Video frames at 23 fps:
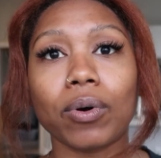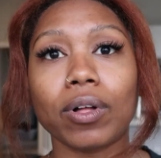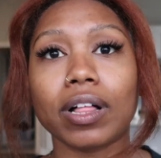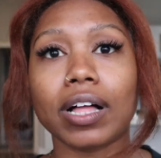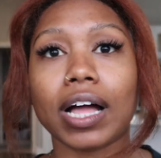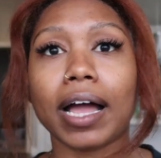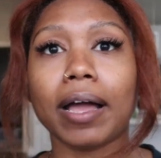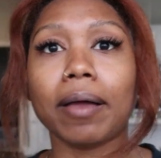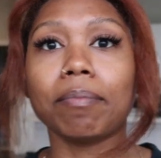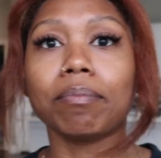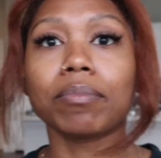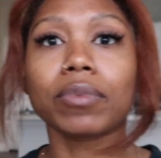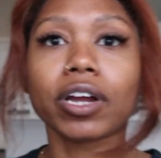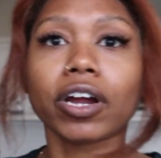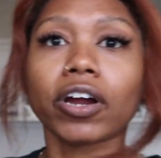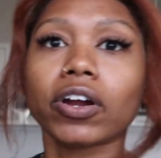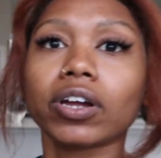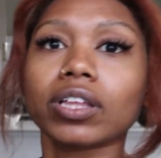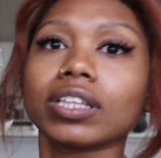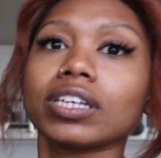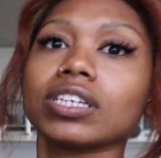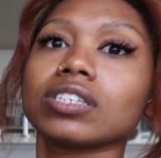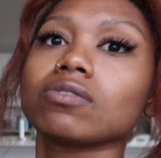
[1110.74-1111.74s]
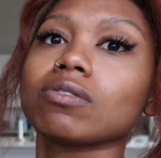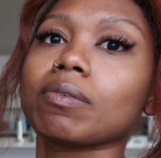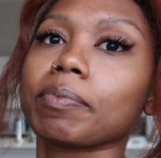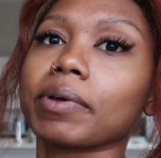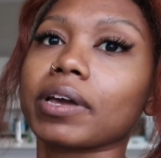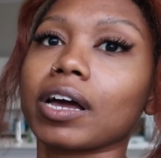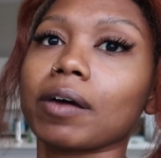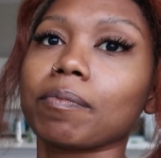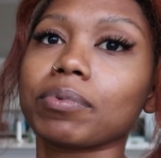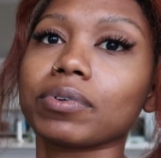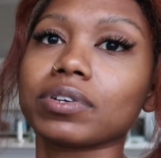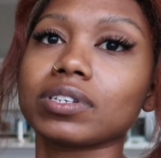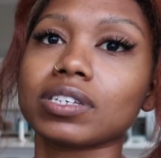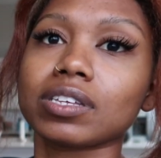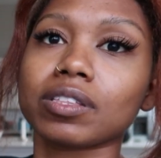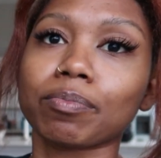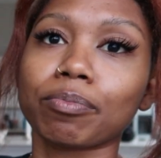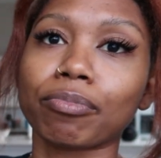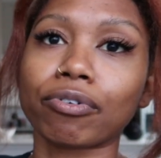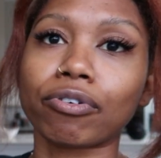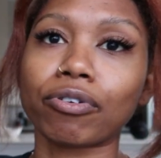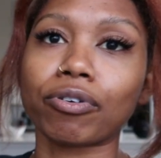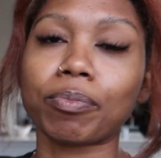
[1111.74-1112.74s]
Well, I'm currently sweeping up. You can see the
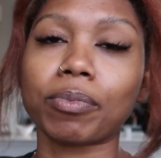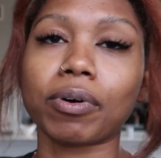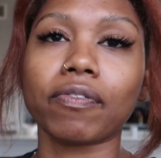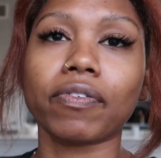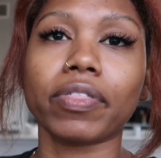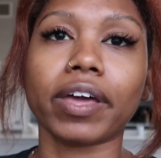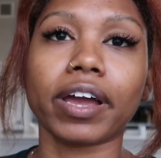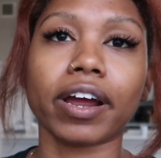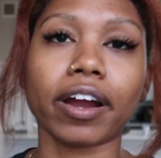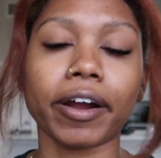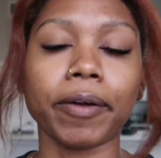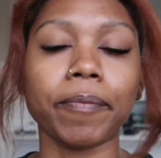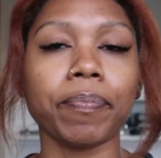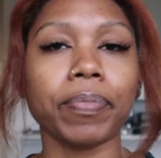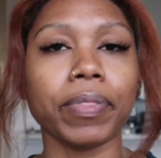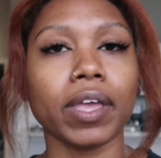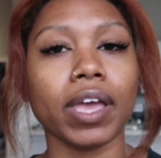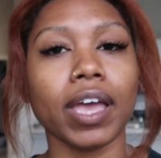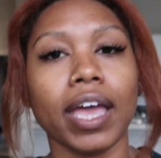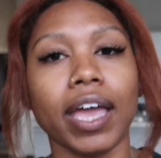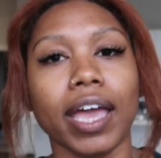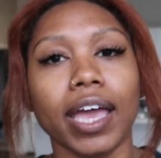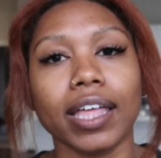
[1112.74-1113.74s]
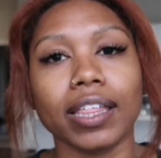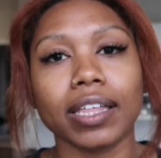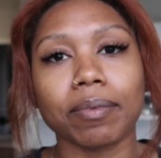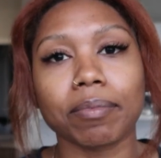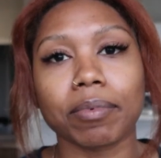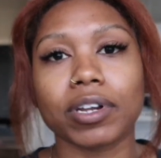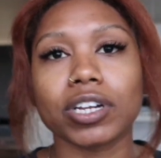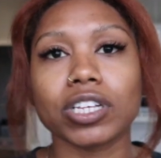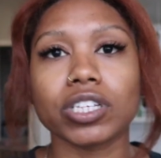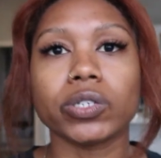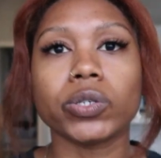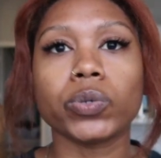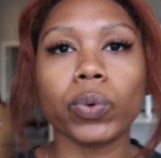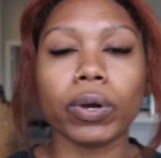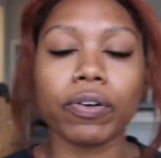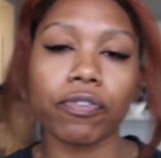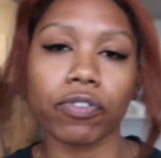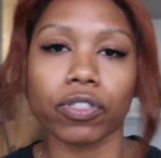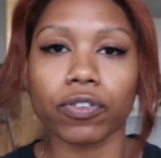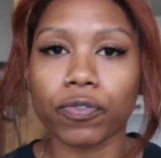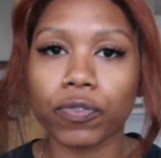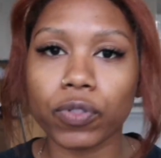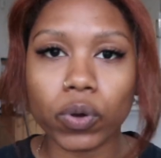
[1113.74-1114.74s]
broom over there. And I'm gonna sweep
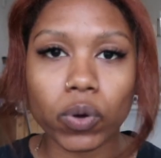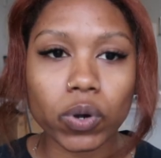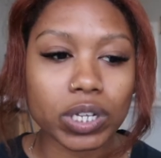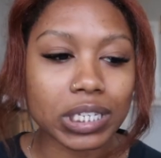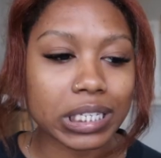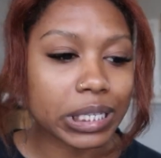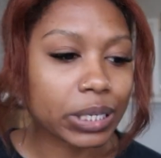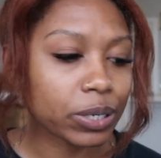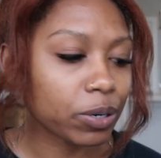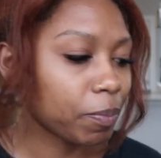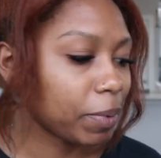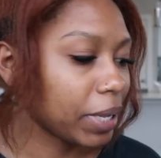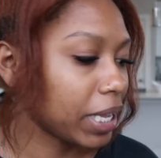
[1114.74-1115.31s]
the floors a little